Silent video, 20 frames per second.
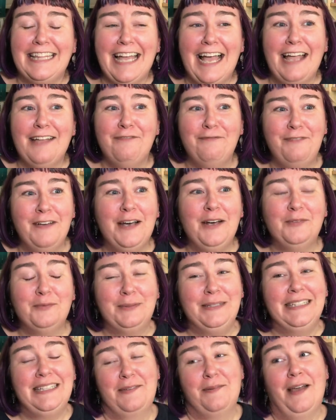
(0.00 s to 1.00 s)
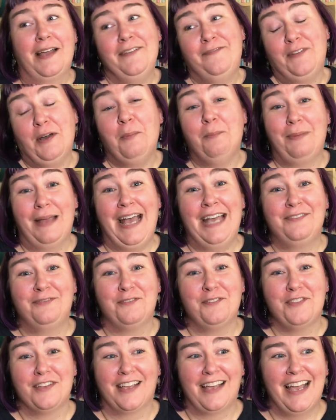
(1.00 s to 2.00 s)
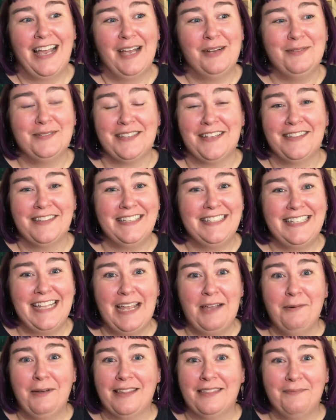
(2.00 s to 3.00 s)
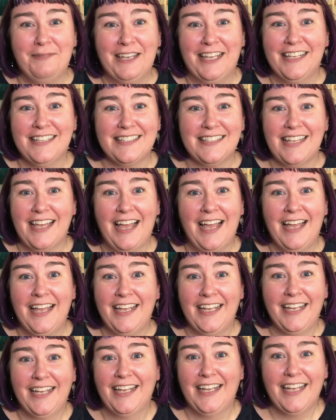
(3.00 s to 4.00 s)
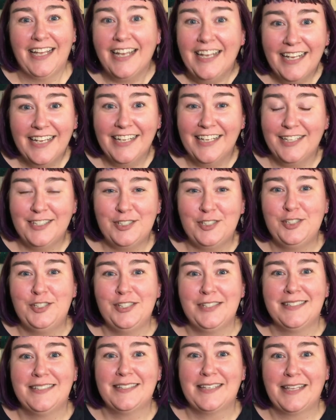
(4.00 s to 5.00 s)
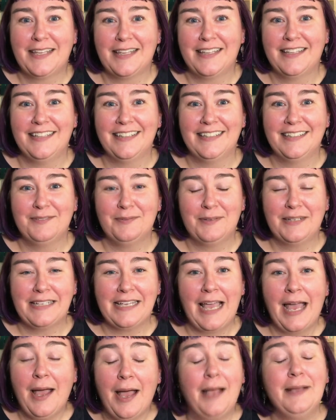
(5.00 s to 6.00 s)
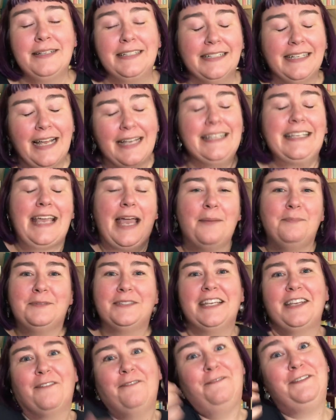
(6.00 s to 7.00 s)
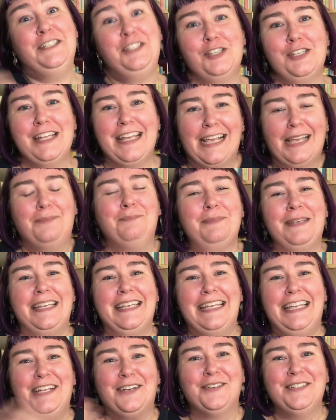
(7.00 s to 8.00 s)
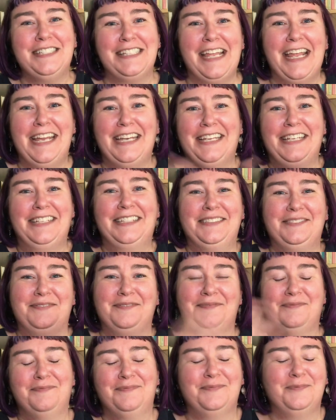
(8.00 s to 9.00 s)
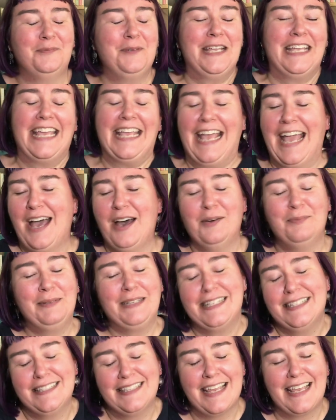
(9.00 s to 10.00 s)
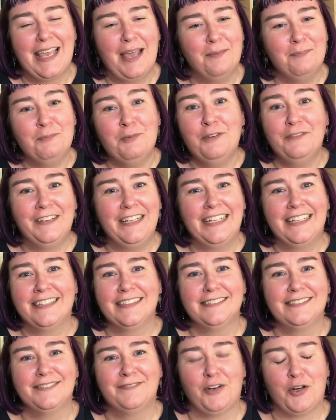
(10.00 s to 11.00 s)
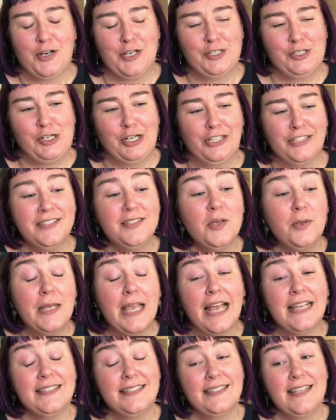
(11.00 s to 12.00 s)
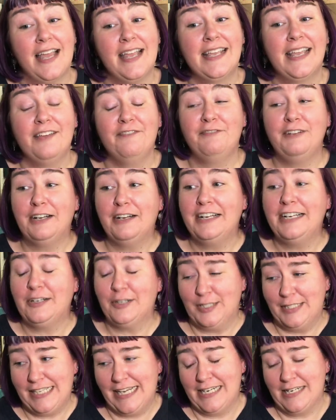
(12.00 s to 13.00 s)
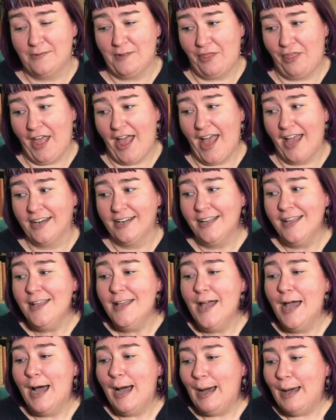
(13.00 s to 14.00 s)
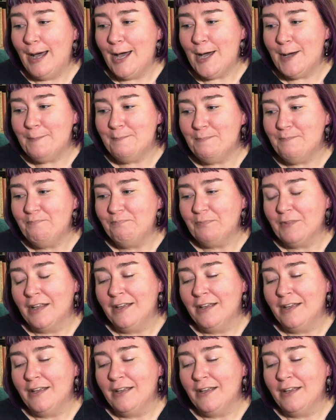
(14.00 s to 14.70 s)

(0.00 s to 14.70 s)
I felt bad for the guy I was on the date with because I just kept like fidgeting and being irritated and wigging out because they kept moving furniture. So yes, I get very irritated with that. Even